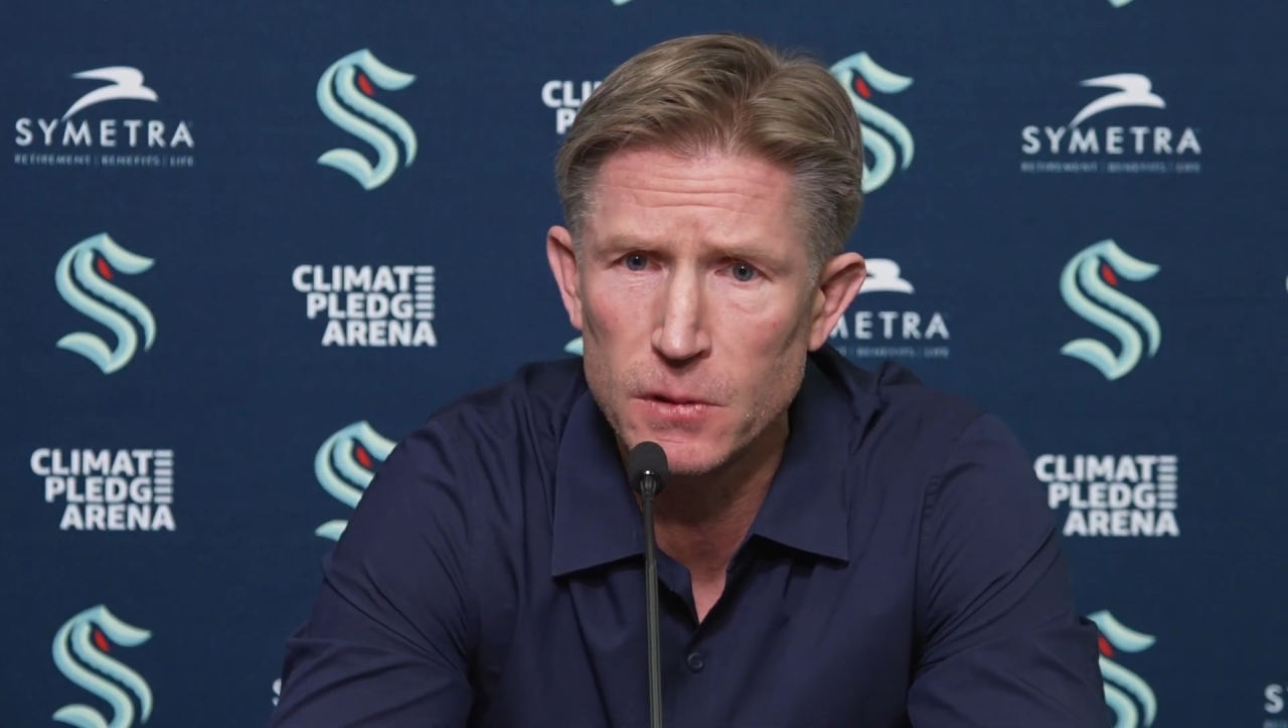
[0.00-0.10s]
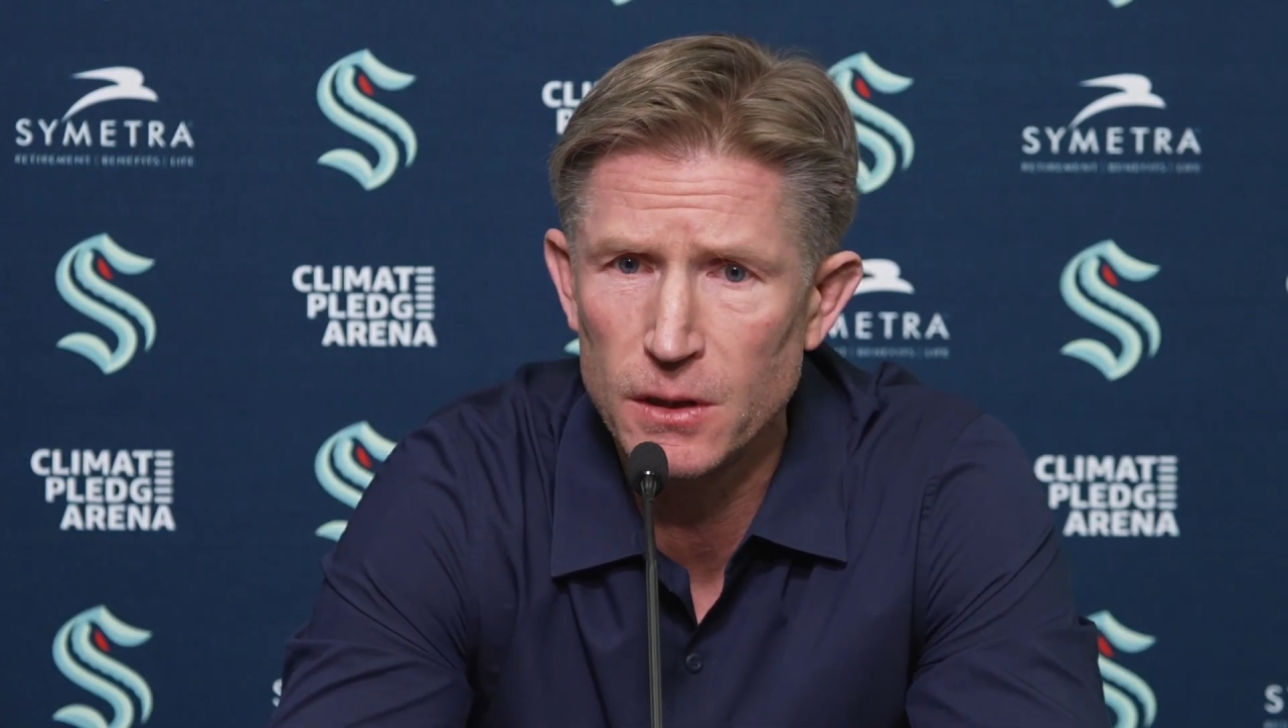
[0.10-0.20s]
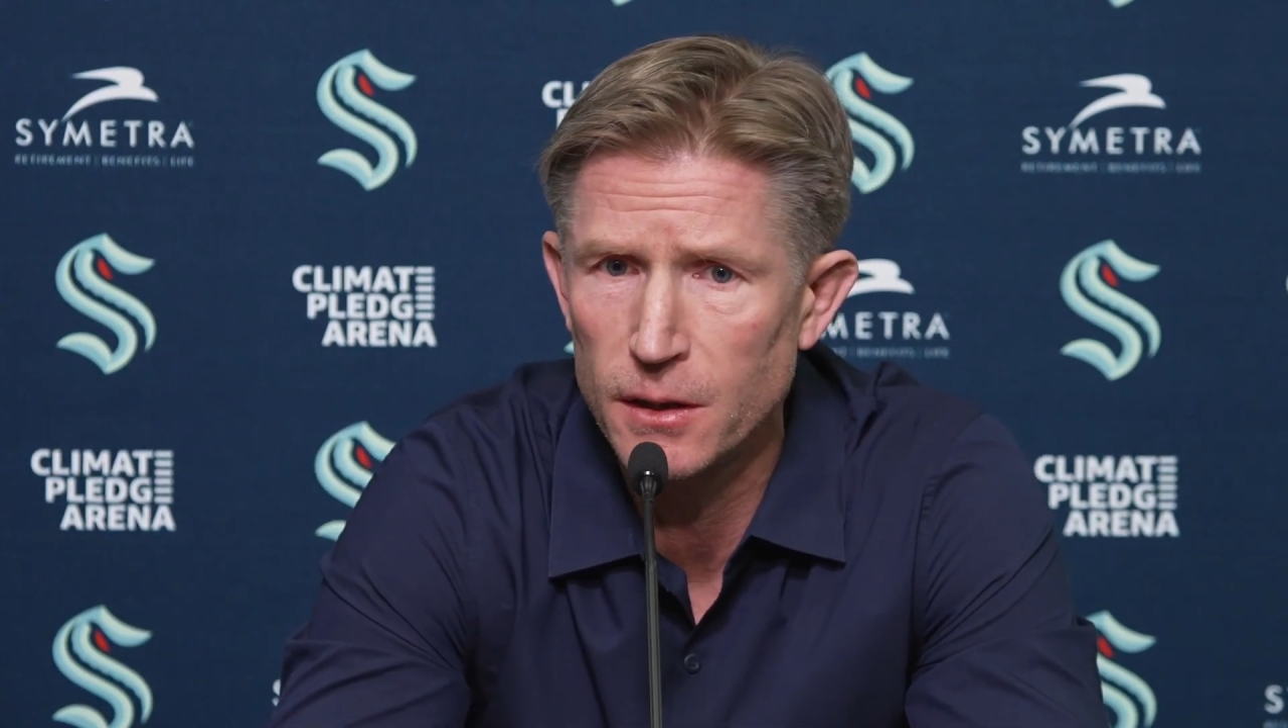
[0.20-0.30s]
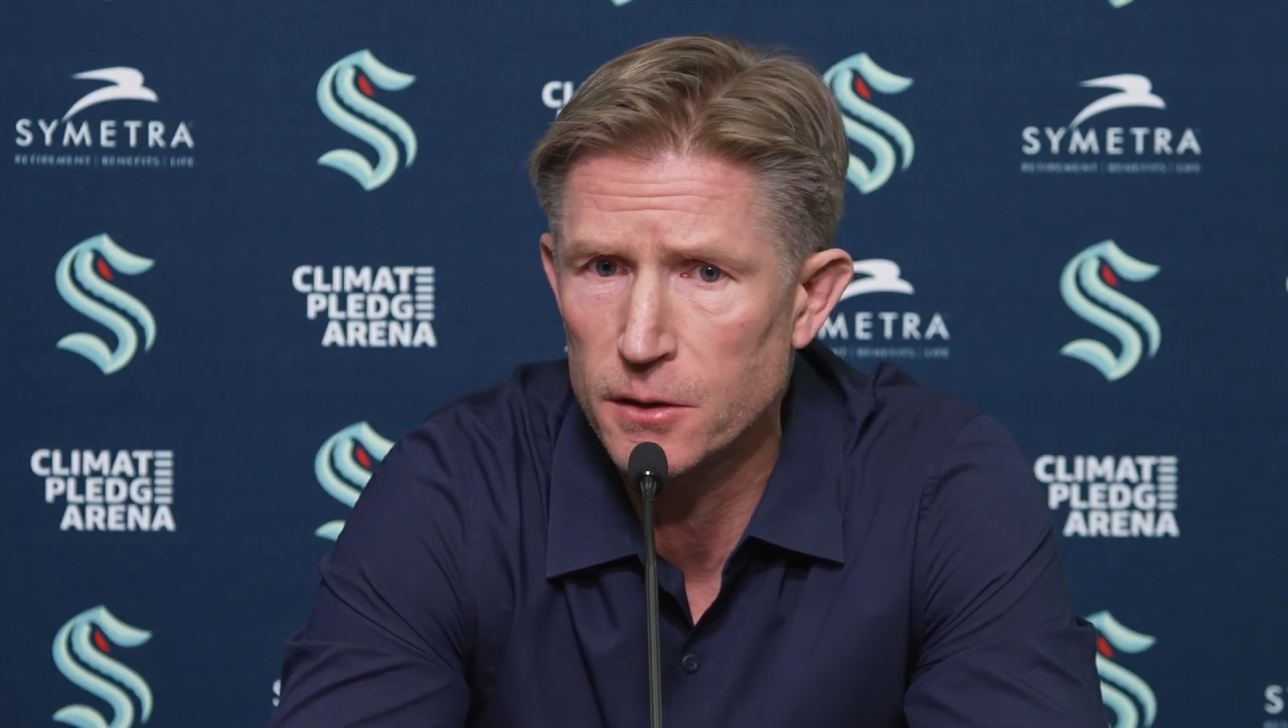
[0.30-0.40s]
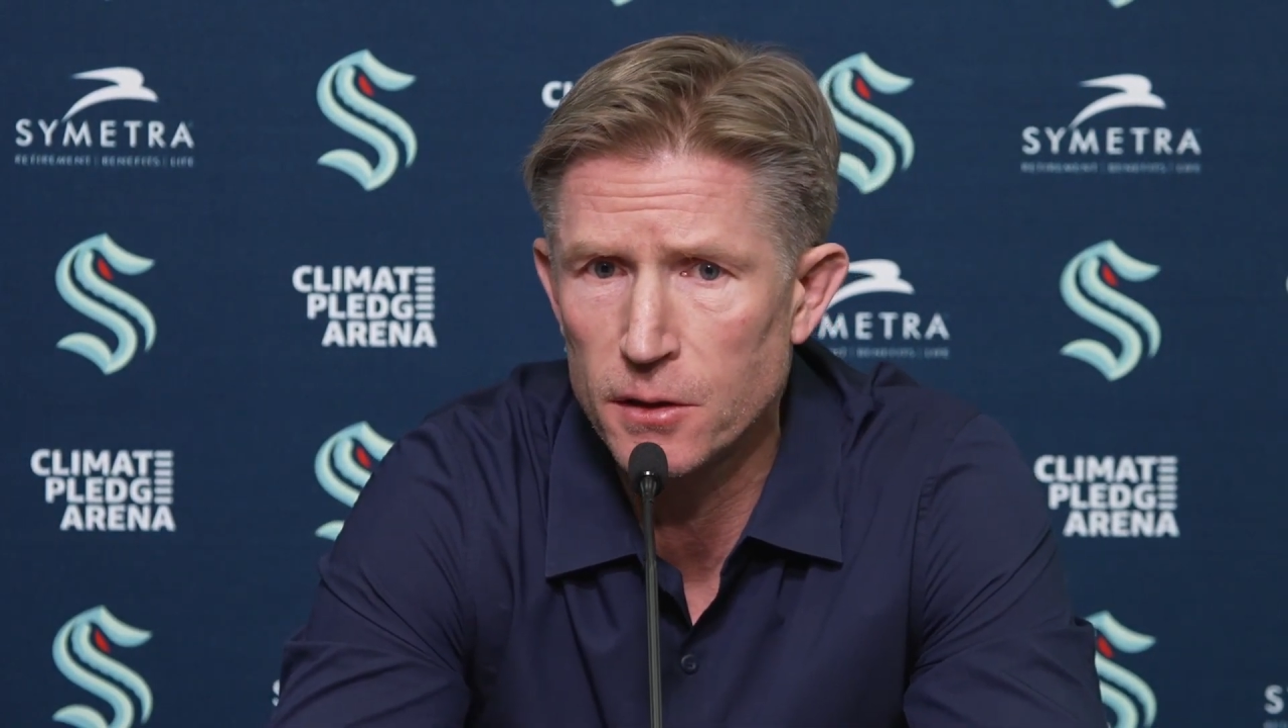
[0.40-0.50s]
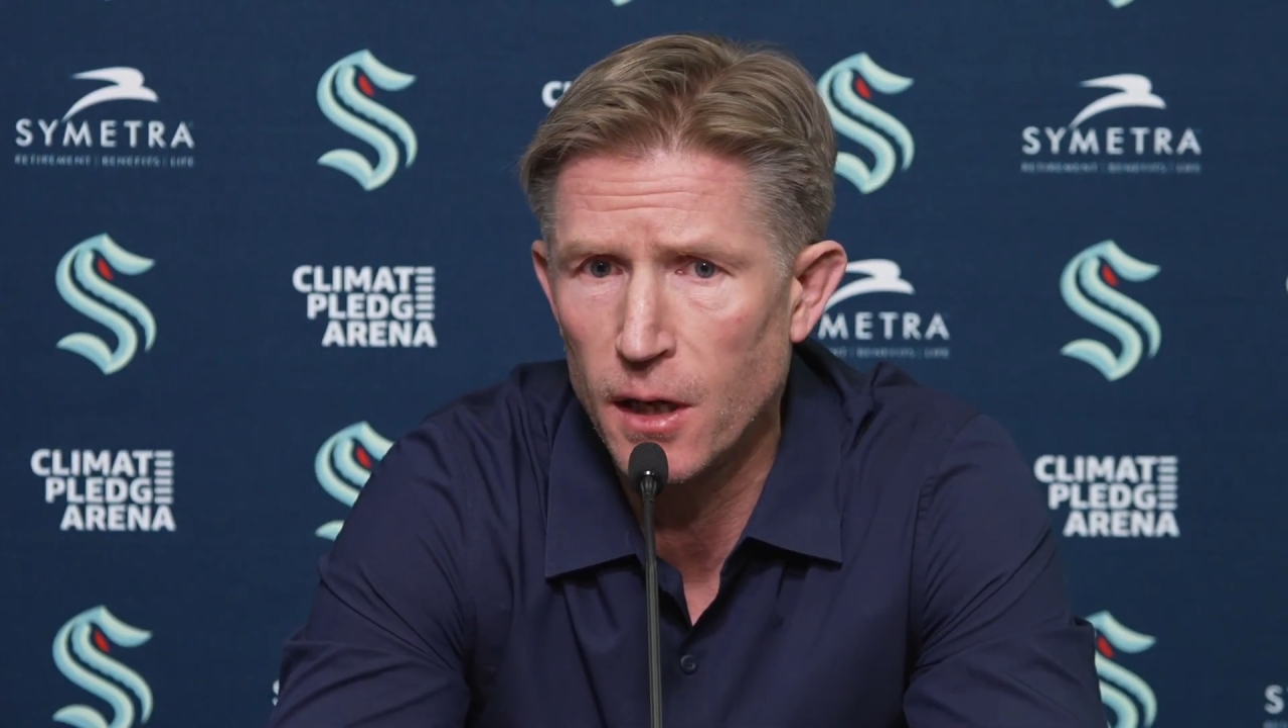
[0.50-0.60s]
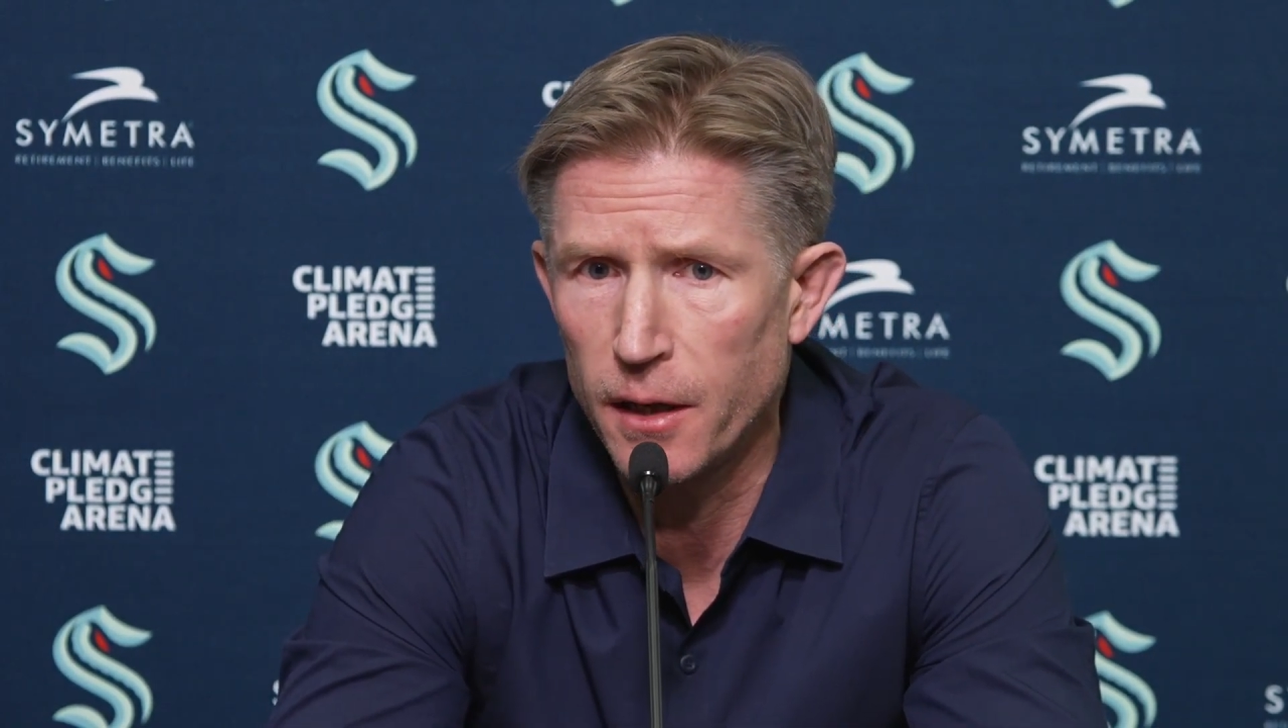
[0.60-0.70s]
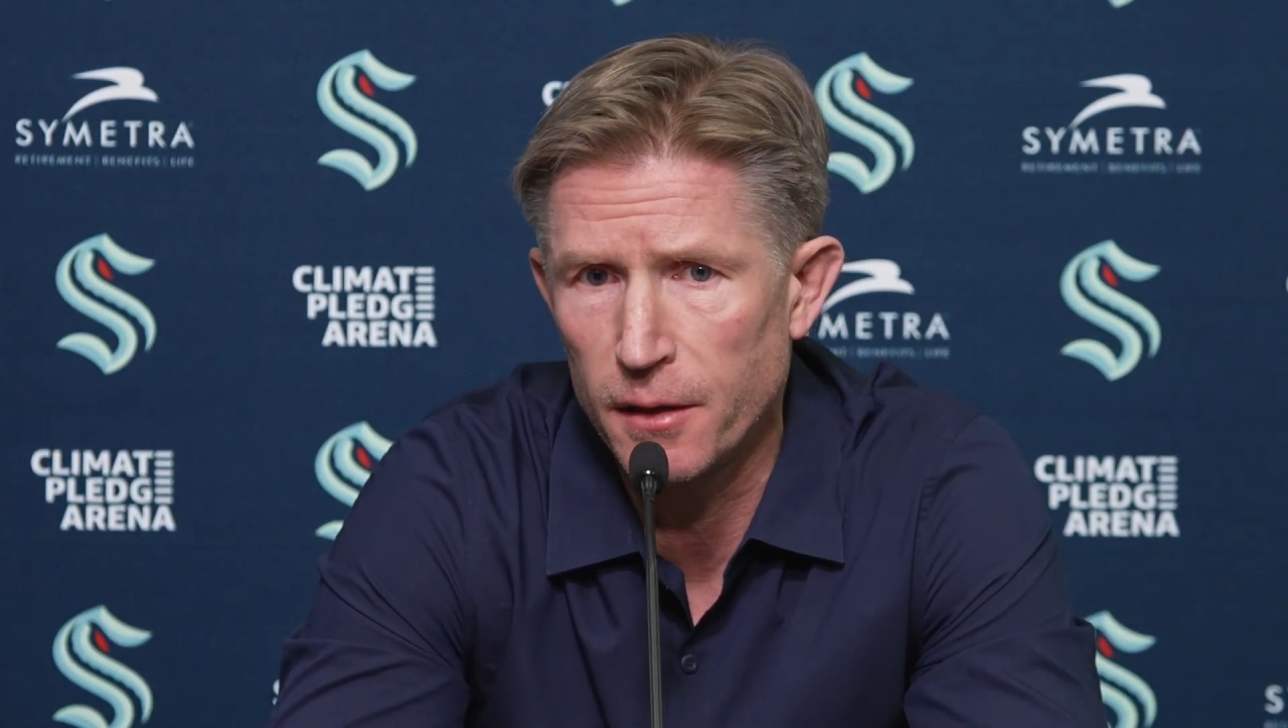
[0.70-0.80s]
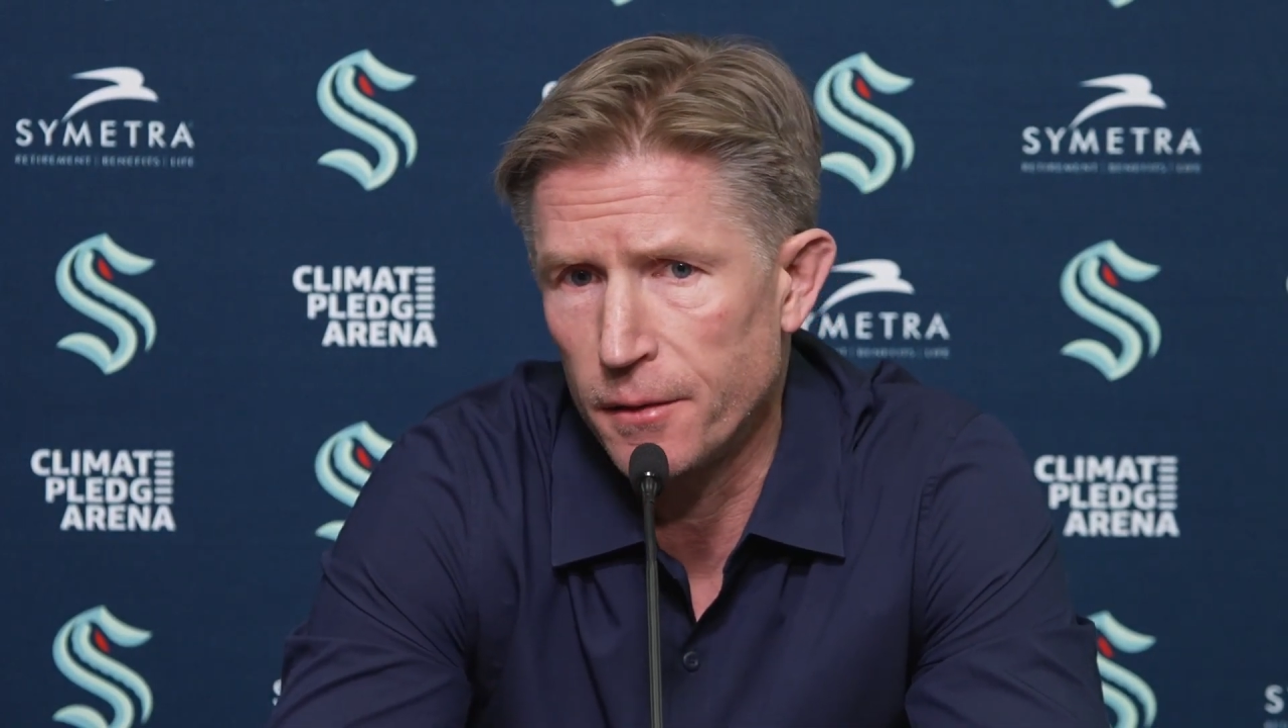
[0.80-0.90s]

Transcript: it's not.